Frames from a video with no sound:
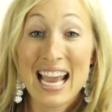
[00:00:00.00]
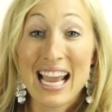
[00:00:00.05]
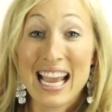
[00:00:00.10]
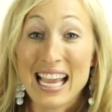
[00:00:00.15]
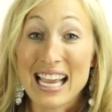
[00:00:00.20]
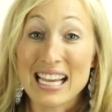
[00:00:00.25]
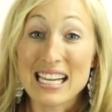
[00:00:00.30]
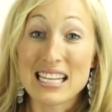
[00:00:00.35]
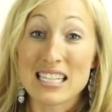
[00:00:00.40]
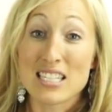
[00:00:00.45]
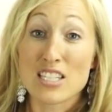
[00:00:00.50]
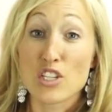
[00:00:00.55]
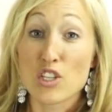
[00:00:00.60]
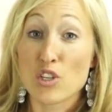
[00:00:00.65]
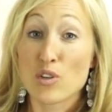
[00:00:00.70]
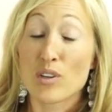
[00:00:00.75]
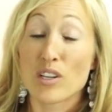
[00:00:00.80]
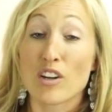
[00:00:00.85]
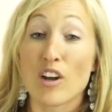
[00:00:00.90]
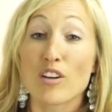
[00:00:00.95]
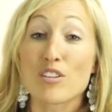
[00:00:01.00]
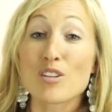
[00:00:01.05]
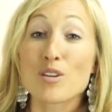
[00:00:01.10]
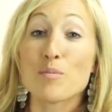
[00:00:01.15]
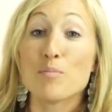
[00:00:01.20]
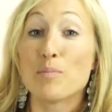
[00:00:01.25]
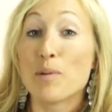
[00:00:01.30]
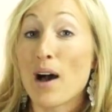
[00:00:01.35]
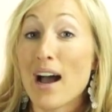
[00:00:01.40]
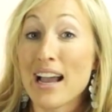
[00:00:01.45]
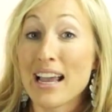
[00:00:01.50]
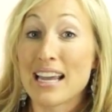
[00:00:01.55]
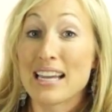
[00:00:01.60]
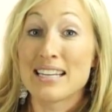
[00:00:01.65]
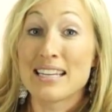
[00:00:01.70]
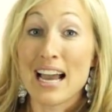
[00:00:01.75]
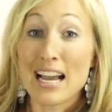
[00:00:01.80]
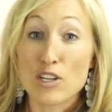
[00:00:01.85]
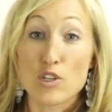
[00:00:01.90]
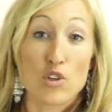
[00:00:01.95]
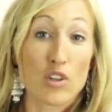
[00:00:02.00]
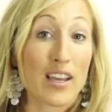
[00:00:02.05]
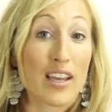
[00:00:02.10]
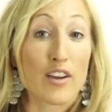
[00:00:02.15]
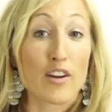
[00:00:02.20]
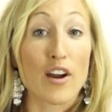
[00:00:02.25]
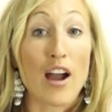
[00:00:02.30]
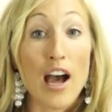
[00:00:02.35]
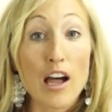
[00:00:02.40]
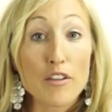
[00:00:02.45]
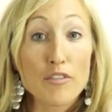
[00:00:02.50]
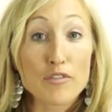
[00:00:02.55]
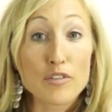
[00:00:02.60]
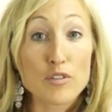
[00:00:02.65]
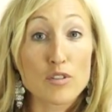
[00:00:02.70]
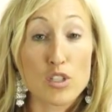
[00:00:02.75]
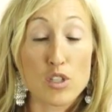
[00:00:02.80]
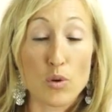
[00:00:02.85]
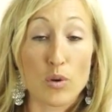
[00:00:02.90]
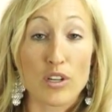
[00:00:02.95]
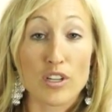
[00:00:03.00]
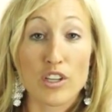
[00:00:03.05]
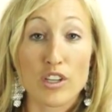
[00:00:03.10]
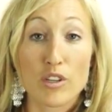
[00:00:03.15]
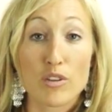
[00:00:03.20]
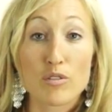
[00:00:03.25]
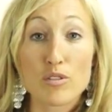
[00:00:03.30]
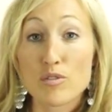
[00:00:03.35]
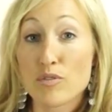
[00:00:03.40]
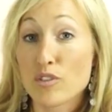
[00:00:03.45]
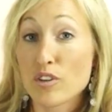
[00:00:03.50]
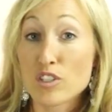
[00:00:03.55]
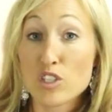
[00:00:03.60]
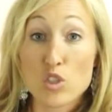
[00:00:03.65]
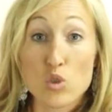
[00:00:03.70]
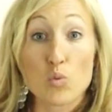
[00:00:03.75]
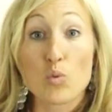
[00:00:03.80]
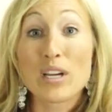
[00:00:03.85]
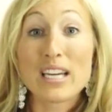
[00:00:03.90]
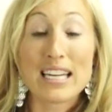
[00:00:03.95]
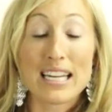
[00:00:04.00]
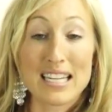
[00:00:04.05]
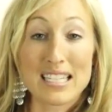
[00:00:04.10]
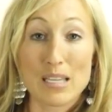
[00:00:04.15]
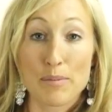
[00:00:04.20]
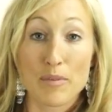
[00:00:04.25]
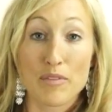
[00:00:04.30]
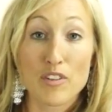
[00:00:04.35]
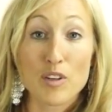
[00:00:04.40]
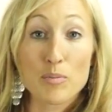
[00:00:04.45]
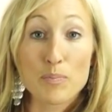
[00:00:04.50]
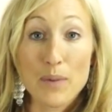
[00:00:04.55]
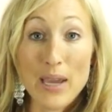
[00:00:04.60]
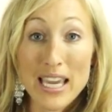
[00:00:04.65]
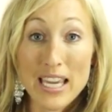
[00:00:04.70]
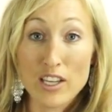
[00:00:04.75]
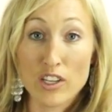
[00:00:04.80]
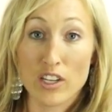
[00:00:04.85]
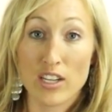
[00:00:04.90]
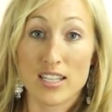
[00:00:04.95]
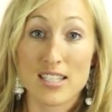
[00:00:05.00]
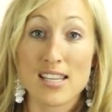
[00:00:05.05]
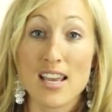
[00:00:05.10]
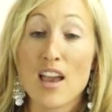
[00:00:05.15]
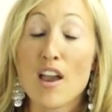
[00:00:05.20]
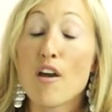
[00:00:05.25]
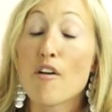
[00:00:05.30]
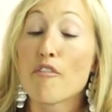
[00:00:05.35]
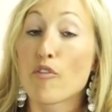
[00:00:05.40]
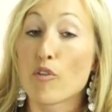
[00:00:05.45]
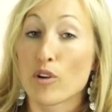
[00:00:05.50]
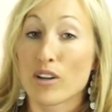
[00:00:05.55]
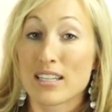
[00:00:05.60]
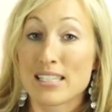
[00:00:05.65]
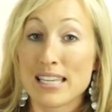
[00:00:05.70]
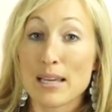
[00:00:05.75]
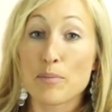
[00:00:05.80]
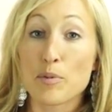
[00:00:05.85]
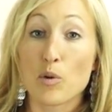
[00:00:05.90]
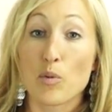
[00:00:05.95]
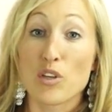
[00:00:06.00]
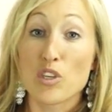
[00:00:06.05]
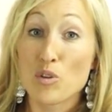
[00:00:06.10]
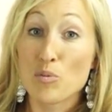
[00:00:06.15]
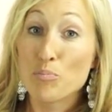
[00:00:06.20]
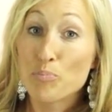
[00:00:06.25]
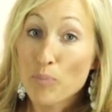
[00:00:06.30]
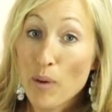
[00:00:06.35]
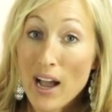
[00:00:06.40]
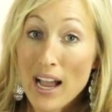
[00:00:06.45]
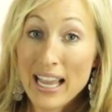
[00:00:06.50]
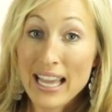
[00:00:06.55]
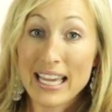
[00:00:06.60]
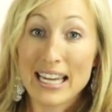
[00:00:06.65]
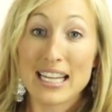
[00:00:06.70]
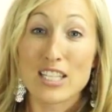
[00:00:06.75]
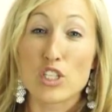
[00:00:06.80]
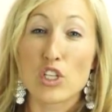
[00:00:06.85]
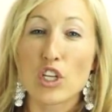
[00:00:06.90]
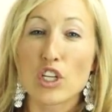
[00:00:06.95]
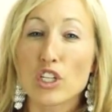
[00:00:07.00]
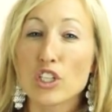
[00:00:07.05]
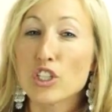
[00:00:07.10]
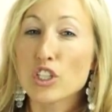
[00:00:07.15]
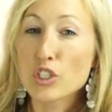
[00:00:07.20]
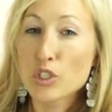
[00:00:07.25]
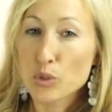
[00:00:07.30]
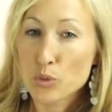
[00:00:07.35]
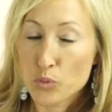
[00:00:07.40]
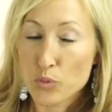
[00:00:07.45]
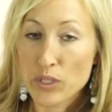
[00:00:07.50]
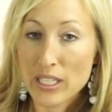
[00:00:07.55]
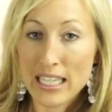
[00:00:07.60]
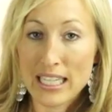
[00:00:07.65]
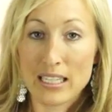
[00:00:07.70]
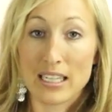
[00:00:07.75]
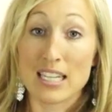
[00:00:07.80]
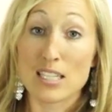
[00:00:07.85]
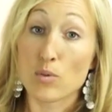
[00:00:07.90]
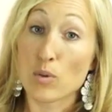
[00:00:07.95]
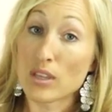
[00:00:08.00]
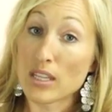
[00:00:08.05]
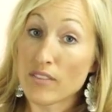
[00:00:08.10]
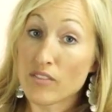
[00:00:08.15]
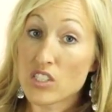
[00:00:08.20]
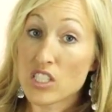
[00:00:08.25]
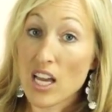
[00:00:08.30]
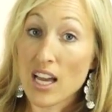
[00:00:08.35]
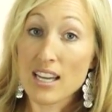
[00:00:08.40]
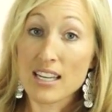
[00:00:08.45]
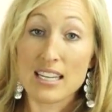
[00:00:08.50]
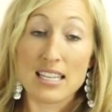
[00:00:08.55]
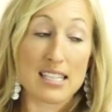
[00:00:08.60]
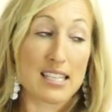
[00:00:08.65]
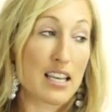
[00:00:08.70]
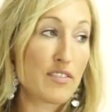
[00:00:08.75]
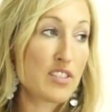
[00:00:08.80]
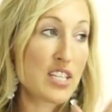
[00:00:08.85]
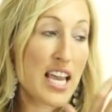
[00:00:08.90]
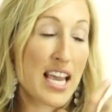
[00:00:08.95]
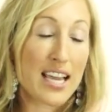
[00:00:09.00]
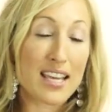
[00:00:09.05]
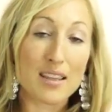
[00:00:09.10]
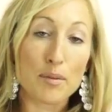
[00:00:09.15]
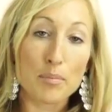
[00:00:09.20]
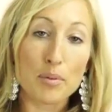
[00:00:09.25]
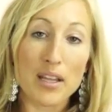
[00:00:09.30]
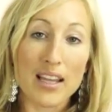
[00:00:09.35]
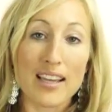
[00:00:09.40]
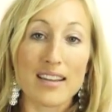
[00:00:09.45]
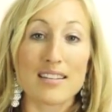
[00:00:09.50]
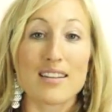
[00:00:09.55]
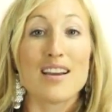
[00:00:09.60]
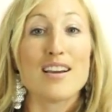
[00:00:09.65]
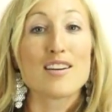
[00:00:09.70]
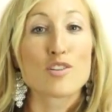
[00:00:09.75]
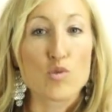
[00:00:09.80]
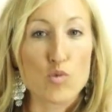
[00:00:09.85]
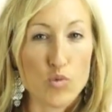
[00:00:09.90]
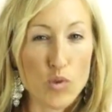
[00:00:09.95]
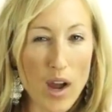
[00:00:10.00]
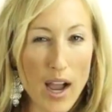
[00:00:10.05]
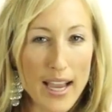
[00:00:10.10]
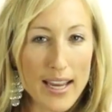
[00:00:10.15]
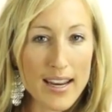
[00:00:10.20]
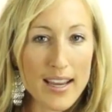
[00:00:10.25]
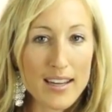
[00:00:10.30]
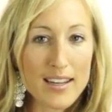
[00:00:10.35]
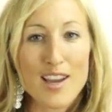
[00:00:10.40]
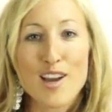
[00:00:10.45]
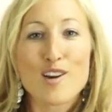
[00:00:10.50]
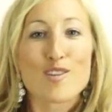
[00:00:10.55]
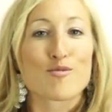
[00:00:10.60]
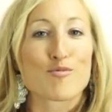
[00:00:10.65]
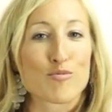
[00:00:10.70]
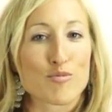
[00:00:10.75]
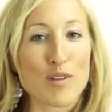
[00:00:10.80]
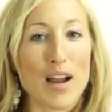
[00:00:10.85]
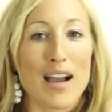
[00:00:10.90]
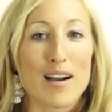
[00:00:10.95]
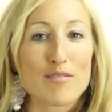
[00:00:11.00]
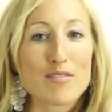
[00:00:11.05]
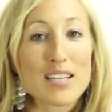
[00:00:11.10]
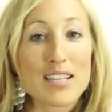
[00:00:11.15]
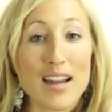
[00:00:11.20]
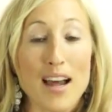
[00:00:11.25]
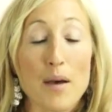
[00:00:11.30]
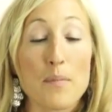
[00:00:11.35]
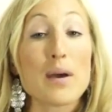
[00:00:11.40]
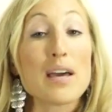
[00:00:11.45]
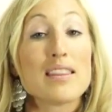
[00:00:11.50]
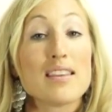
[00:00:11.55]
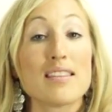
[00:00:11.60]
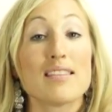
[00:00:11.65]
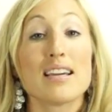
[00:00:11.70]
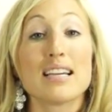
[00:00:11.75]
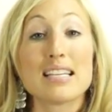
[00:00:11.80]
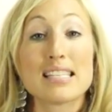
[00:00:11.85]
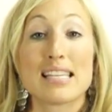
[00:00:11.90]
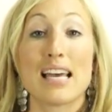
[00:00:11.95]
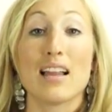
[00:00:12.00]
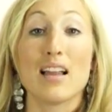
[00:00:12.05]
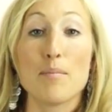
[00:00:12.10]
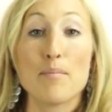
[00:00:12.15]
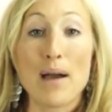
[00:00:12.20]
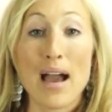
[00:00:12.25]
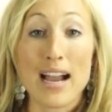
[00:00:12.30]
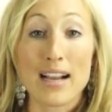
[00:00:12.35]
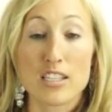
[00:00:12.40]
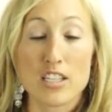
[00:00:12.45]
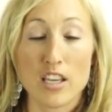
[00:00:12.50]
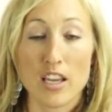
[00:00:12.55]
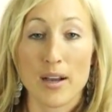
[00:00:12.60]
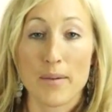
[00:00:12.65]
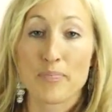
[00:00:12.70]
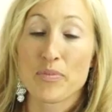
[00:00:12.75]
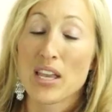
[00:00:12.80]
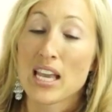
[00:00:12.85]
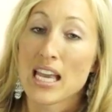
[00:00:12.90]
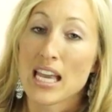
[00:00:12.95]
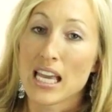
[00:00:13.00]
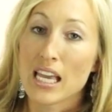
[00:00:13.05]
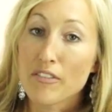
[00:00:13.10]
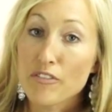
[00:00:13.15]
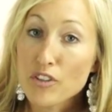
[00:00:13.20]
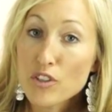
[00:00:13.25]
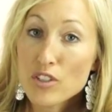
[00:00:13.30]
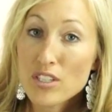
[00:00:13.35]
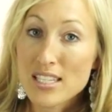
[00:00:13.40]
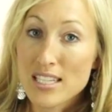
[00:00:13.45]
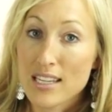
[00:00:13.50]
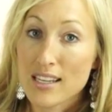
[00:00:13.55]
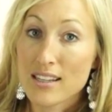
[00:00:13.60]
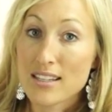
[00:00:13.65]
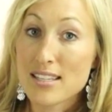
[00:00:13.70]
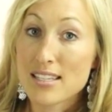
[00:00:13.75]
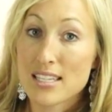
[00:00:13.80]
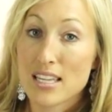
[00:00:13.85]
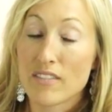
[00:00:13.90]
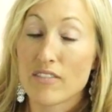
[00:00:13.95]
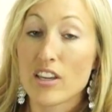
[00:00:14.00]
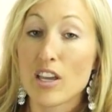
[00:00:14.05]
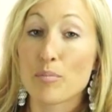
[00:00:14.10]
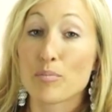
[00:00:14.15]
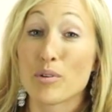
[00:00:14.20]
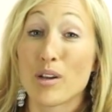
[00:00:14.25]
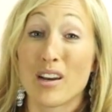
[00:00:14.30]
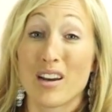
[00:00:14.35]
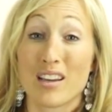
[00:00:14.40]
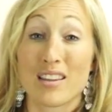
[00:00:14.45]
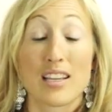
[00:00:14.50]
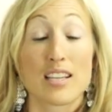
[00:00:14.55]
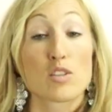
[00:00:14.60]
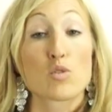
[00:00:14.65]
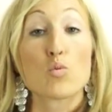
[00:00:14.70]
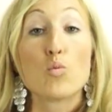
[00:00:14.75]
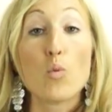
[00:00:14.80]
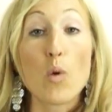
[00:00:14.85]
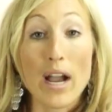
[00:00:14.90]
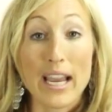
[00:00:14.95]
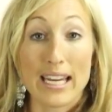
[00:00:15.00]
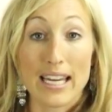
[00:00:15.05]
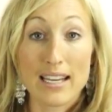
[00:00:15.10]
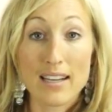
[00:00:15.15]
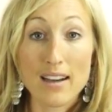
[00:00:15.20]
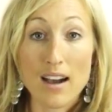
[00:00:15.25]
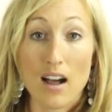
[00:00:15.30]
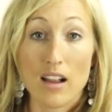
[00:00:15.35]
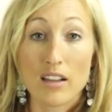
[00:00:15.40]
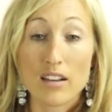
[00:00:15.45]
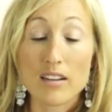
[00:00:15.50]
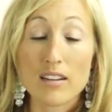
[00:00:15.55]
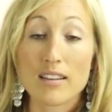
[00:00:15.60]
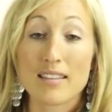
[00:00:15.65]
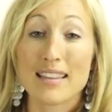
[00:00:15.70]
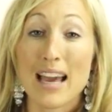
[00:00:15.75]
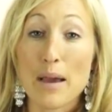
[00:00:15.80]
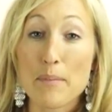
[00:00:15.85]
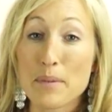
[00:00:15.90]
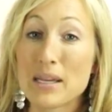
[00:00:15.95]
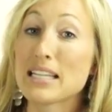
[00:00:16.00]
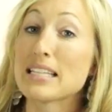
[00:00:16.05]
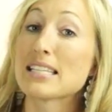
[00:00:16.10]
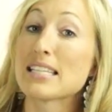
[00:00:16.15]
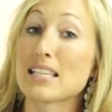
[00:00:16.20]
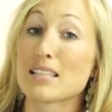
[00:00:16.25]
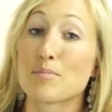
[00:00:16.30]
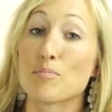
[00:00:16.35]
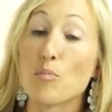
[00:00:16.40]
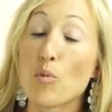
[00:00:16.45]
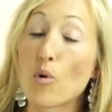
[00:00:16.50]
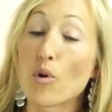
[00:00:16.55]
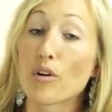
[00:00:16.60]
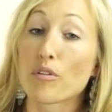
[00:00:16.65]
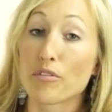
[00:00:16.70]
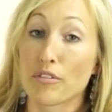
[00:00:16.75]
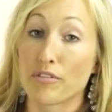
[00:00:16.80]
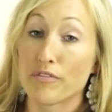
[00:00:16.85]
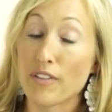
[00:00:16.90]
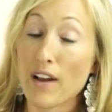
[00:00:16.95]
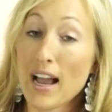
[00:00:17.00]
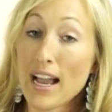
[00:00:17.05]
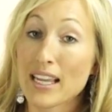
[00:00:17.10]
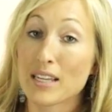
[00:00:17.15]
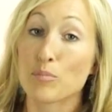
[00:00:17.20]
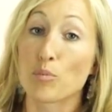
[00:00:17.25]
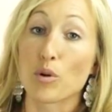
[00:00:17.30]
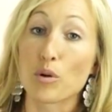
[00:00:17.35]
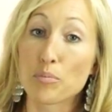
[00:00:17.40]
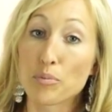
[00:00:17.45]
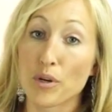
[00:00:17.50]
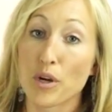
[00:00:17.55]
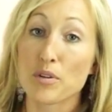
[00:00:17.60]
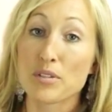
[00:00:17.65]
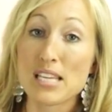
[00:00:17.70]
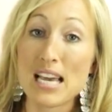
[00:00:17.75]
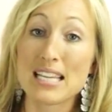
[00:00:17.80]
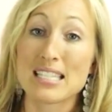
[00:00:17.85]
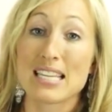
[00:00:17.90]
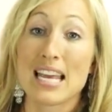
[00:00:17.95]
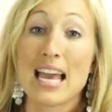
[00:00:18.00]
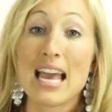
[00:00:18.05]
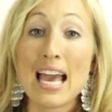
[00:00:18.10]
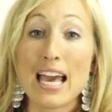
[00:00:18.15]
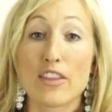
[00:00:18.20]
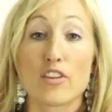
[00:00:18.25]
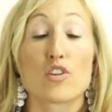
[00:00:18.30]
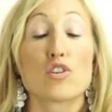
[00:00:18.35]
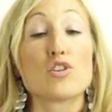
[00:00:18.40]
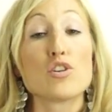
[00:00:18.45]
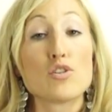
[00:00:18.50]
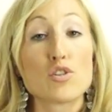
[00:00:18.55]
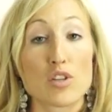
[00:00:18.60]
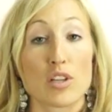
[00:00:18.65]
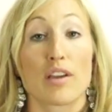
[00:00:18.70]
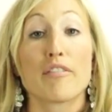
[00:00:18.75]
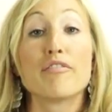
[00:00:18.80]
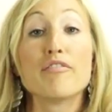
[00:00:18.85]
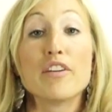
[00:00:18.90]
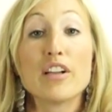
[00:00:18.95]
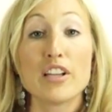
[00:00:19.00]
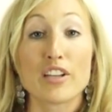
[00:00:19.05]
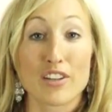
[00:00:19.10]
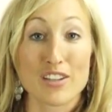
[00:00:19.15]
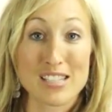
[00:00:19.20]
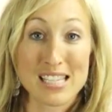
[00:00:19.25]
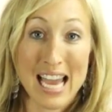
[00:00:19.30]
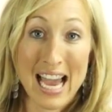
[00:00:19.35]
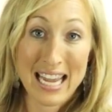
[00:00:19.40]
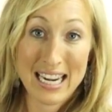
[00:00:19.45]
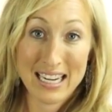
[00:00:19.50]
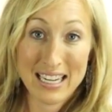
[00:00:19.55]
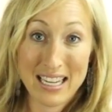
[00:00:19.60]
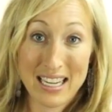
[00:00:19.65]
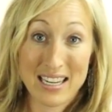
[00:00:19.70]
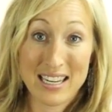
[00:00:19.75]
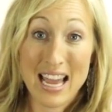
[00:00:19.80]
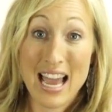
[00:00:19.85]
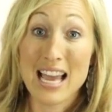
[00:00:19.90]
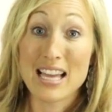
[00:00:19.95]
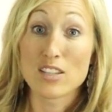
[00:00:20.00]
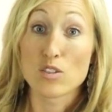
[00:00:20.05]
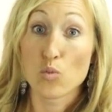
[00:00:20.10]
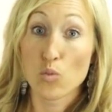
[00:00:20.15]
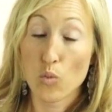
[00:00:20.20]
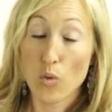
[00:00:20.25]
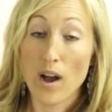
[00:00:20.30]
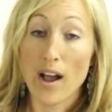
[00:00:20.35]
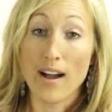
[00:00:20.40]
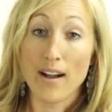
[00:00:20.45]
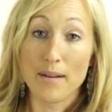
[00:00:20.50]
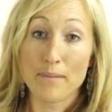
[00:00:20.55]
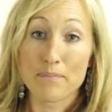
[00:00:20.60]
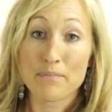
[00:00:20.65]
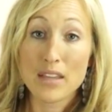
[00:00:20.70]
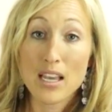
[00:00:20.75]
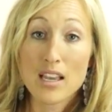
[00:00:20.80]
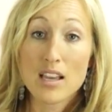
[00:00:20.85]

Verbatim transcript: and you can also buy it naturally at your health food store to use for sweetening some of your baked goods. For example, when you buy it, it's going to look green because what they've done is they've taken the plant, dried it, ground it up, and then they sell it back to you. If you're seeing a stevia product that's white in color, that means it's more refined, more processed, and there's usually fillers added in as well.